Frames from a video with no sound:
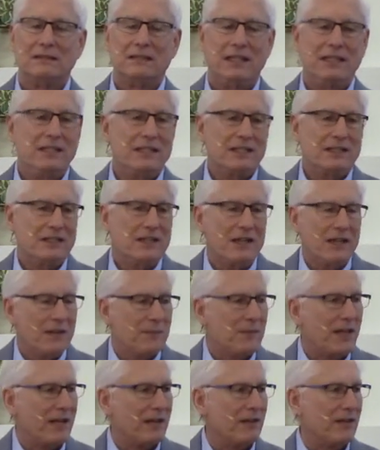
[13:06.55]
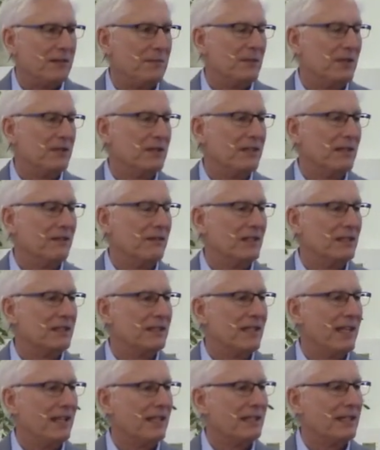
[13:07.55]
he just saw it better than most of
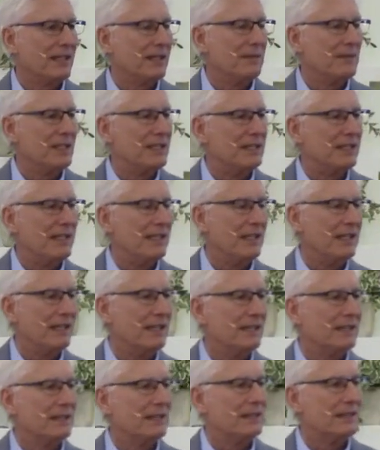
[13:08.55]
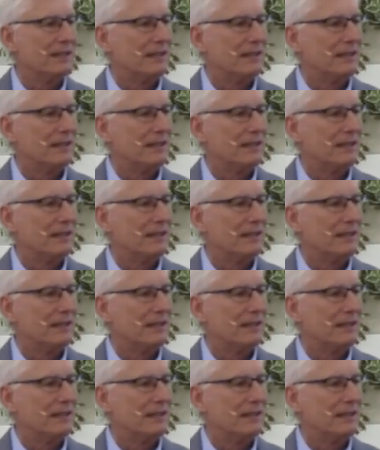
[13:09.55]
us take time to see it